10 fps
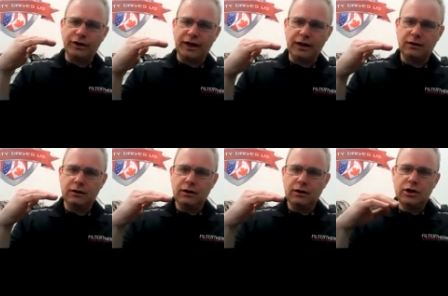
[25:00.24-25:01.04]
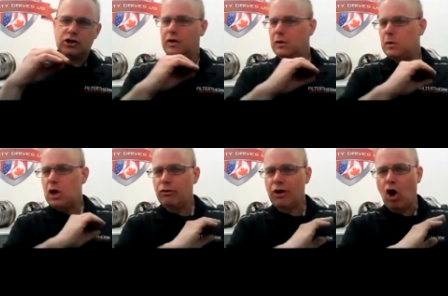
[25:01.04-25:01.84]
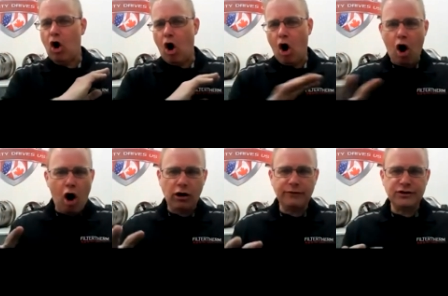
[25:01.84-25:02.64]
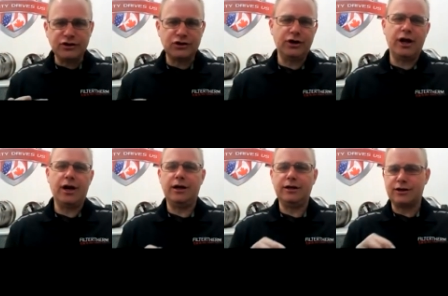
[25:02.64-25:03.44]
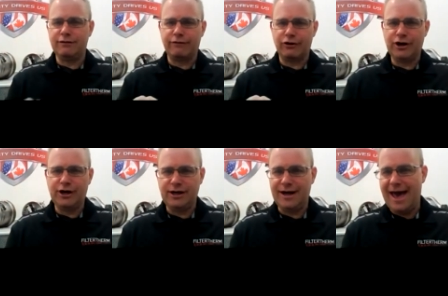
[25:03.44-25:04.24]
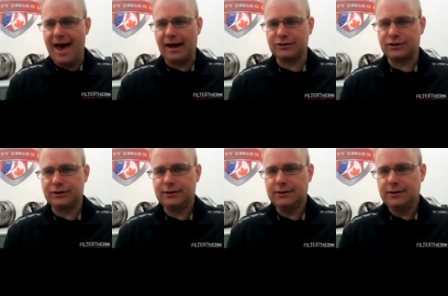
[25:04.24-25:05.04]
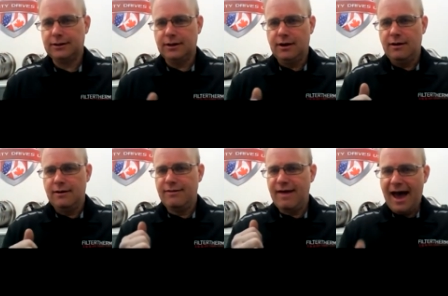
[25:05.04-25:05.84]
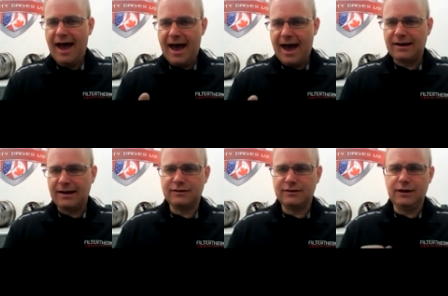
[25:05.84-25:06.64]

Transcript: it so that we know that all of the soot is converted into ash. That ash